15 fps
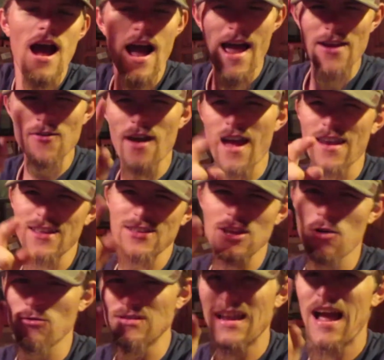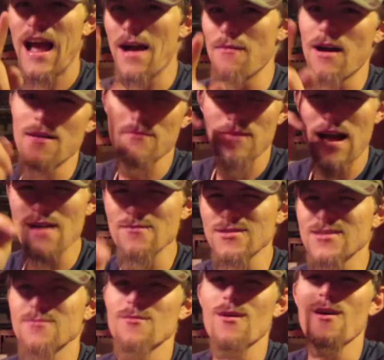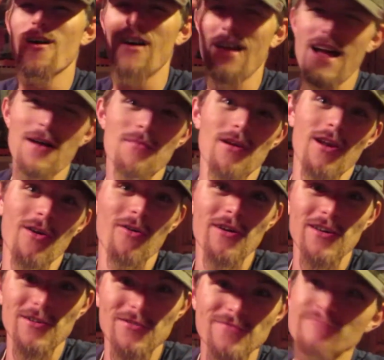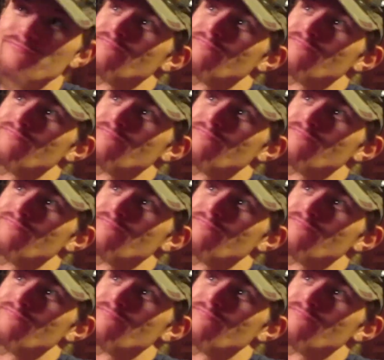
I know how to tell time. I'm, I'm smart. I'm loyal.